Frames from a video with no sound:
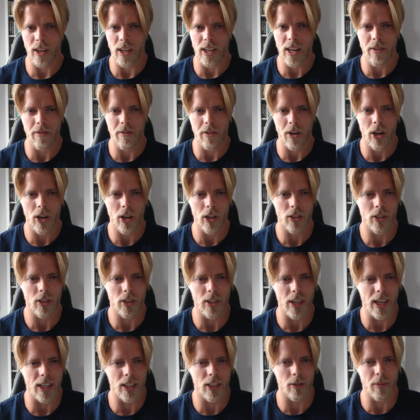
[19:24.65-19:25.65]
it never hurts
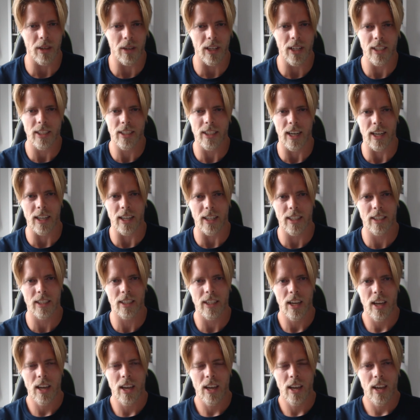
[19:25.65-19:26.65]
to get some insights